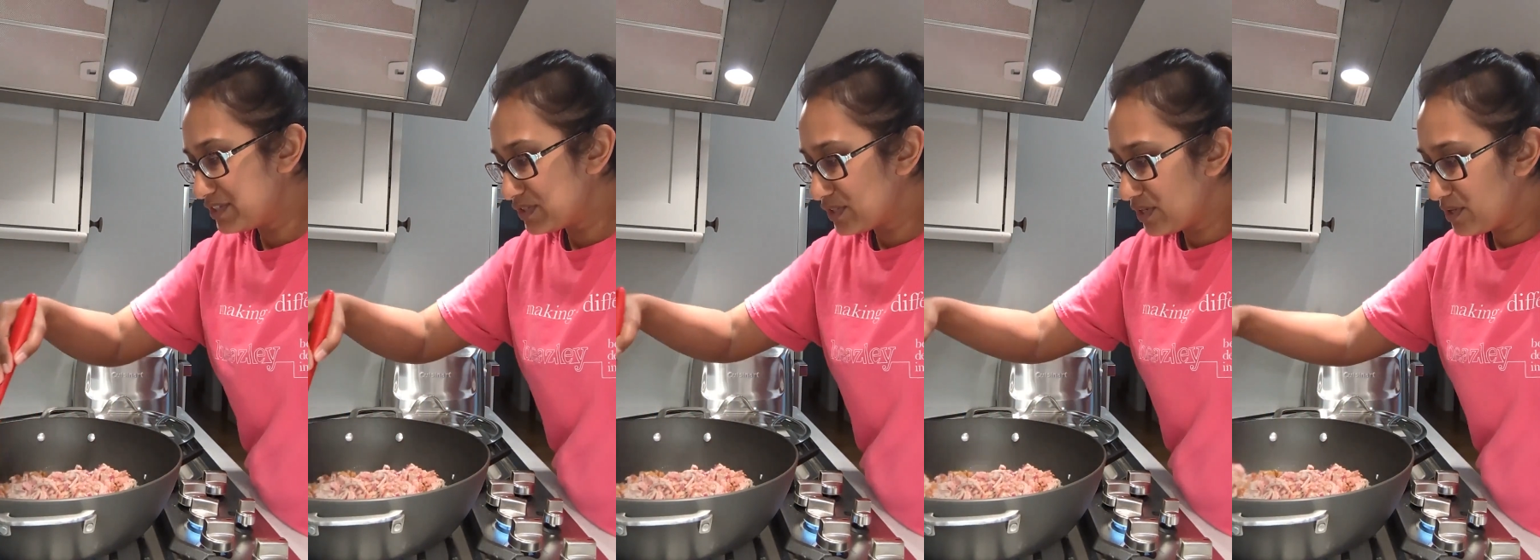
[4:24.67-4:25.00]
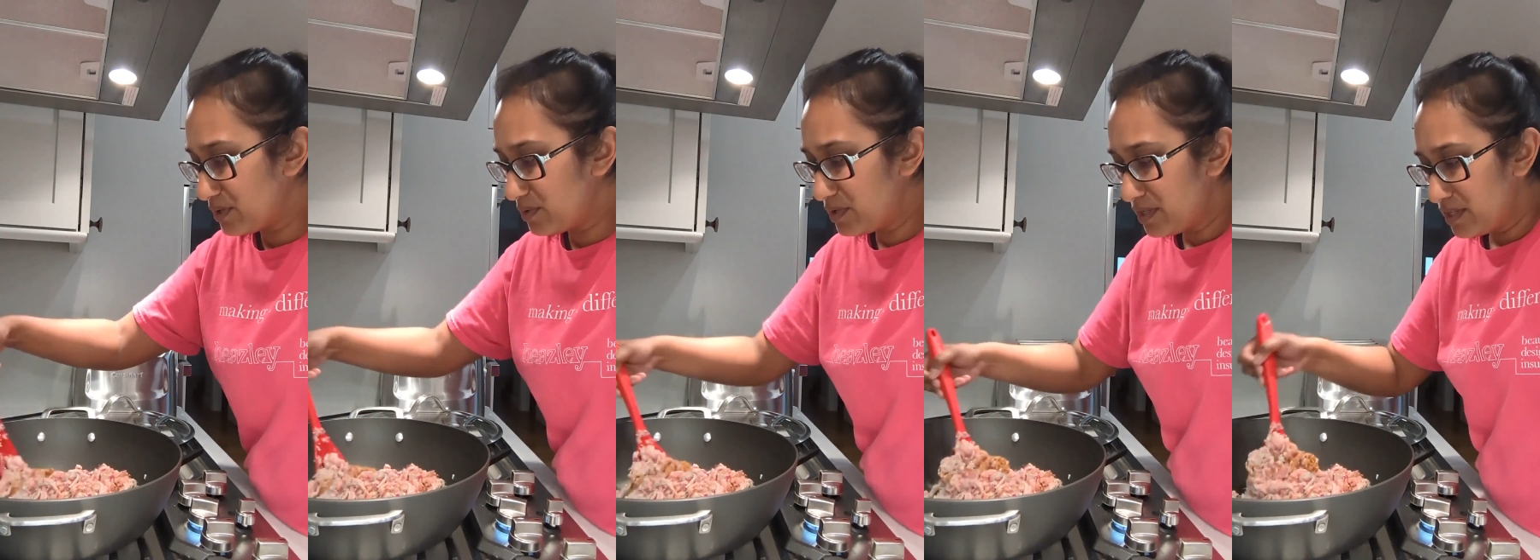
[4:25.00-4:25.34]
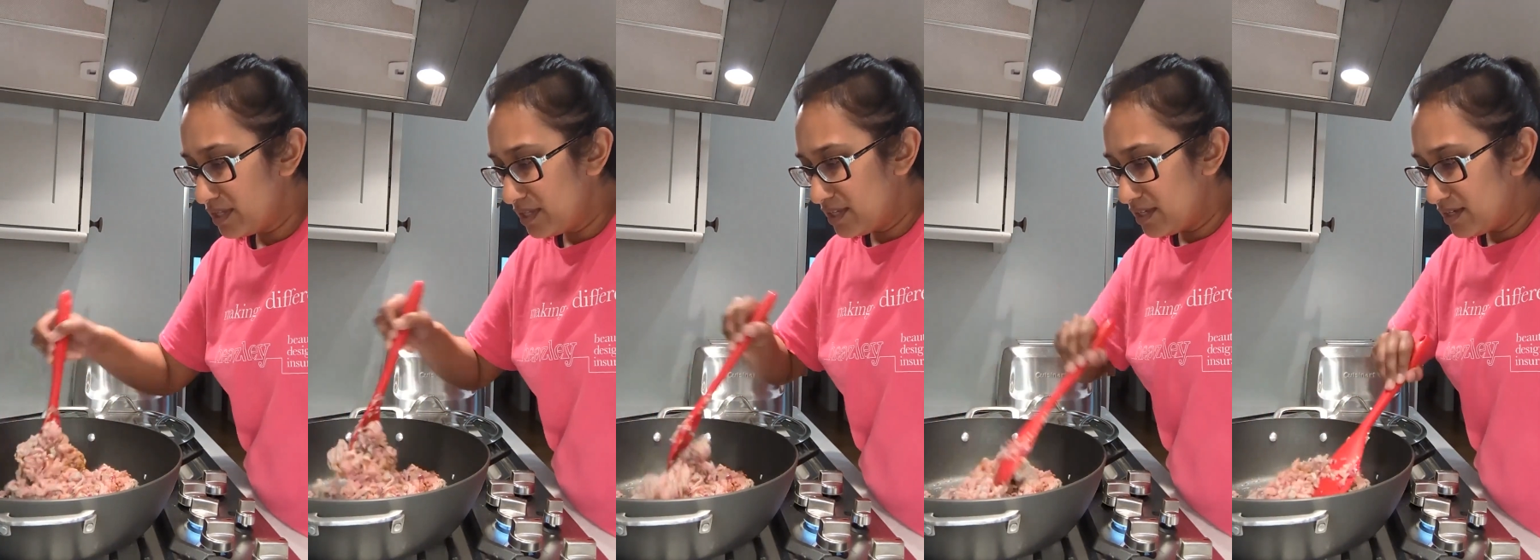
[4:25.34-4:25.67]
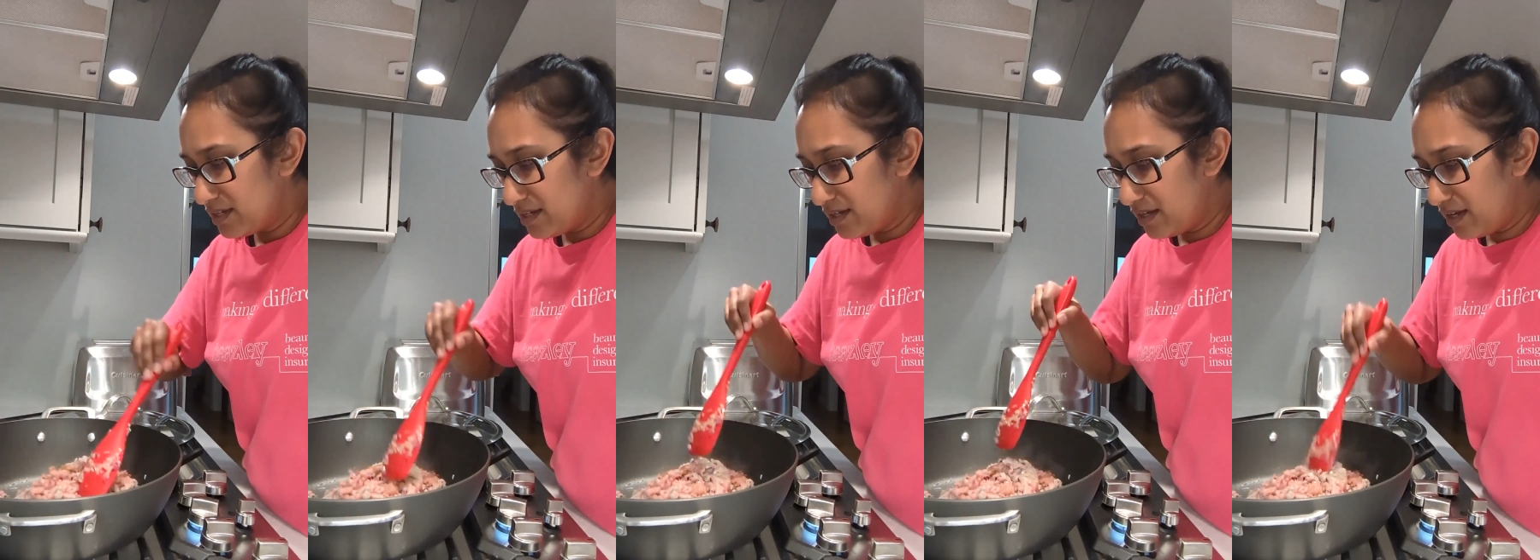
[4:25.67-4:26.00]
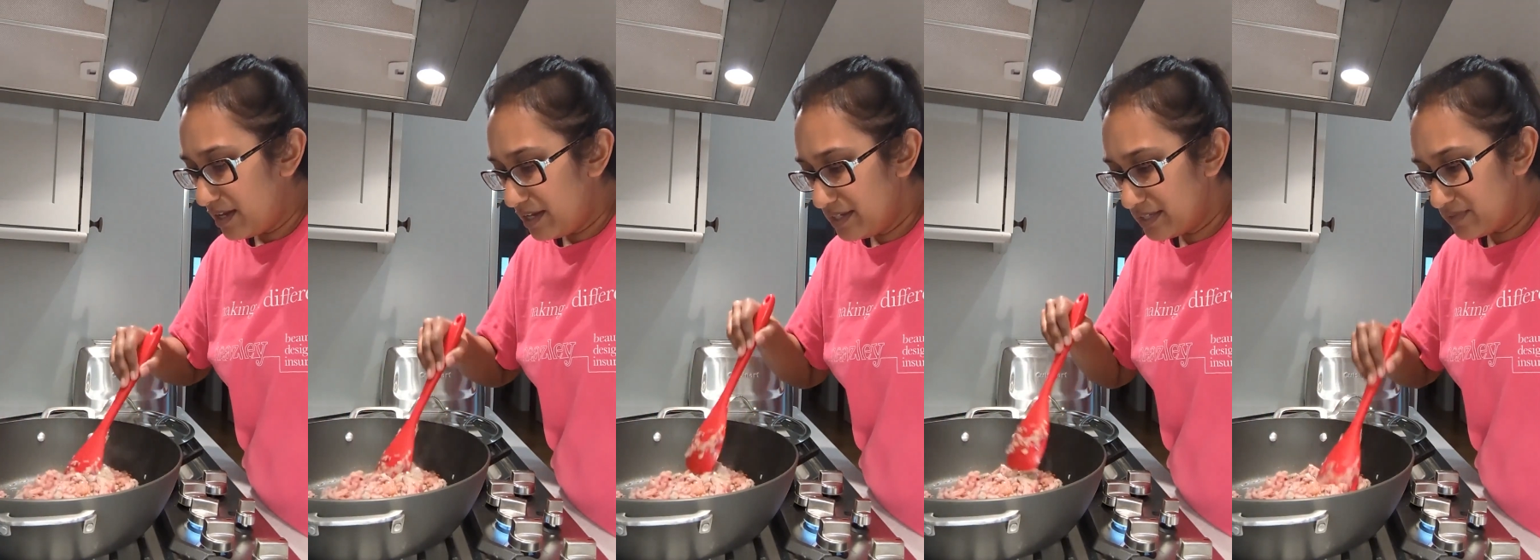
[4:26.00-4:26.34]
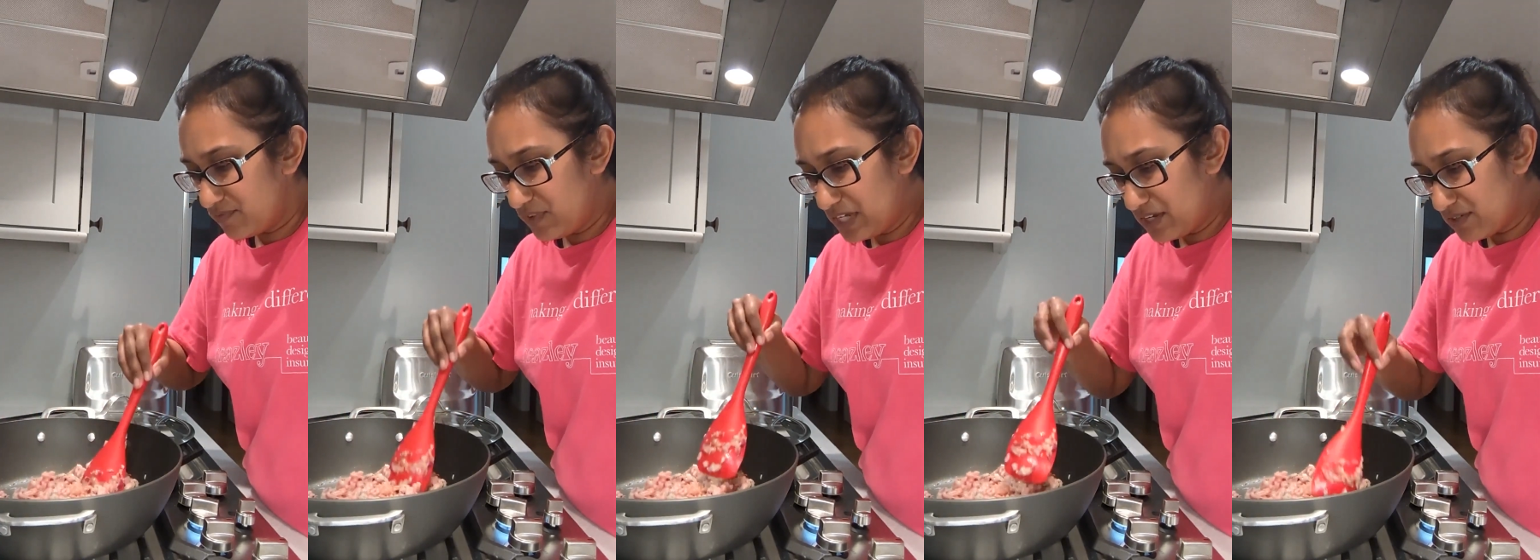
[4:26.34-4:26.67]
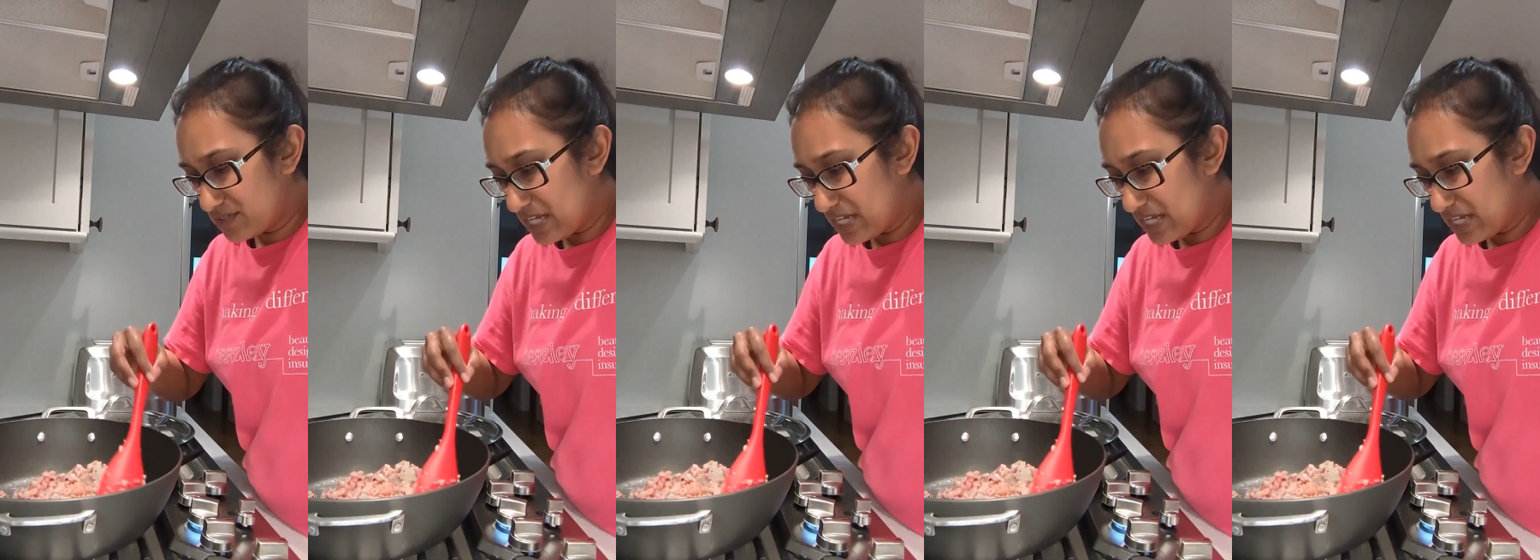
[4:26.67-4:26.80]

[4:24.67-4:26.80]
So I figure